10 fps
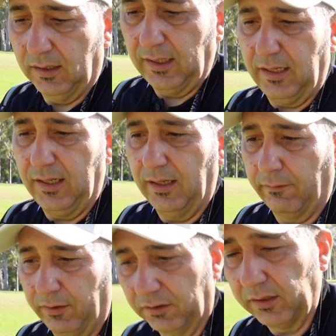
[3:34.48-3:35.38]

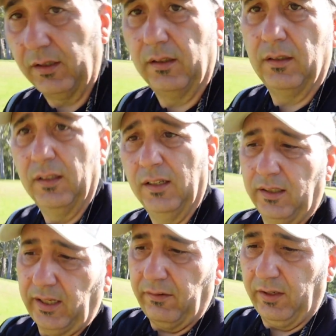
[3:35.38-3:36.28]
Nothing's going to
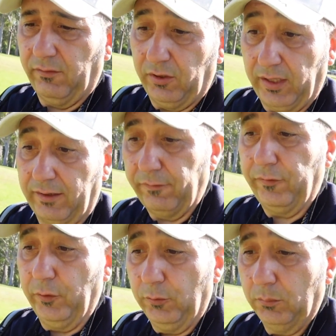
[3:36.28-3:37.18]
give you that
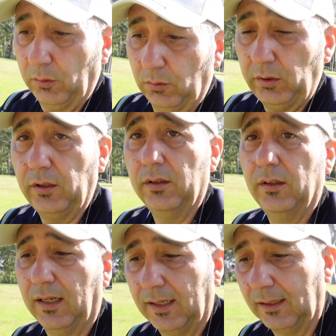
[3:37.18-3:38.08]
film look
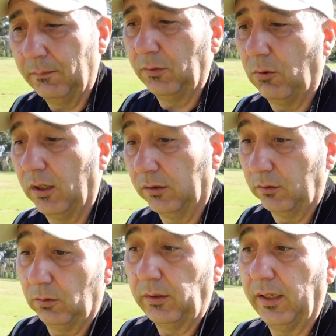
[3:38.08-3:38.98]
quite as
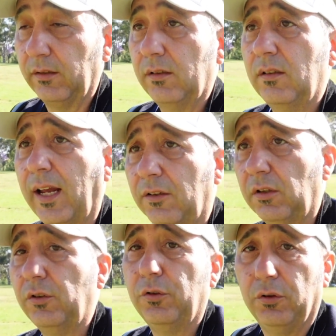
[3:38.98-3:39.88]
good as
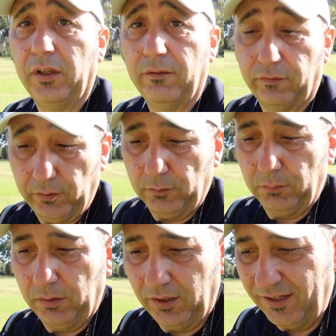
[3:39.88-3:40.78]
actually shooting
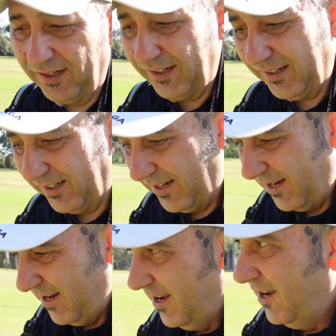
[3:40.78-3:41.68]
film.
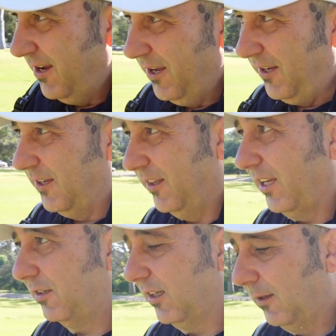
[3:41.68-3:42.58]

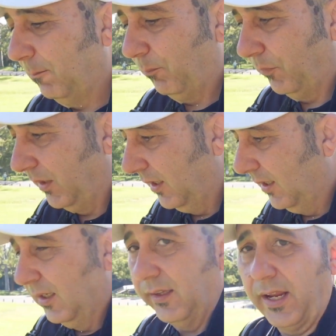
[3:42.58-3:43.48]

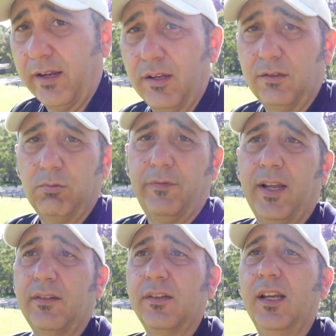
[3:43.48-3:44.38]
That goes
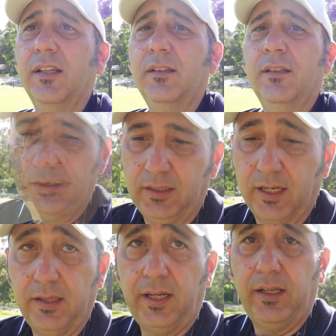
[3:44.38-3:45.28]
without saying.
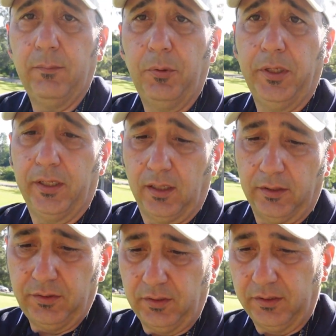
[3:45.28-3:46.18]
Yeah, they're getting pretty
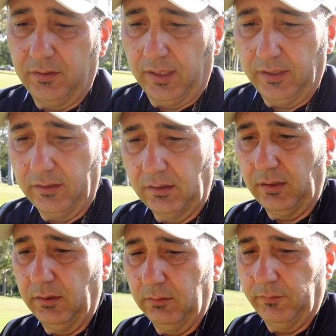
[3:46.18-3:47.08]
close these
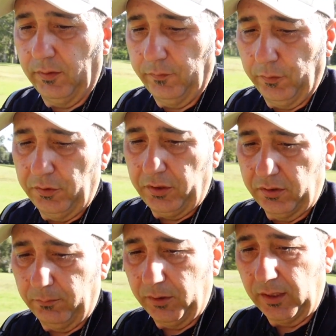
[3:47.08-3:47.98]
days with the Fuji
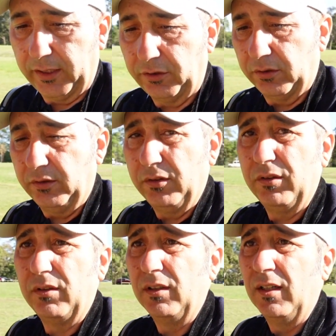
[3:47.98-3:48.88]

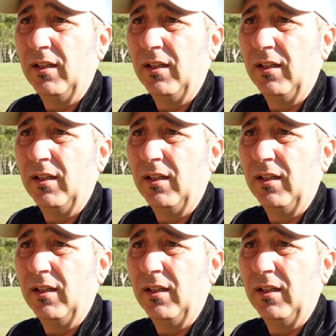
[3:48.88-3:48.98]
simulations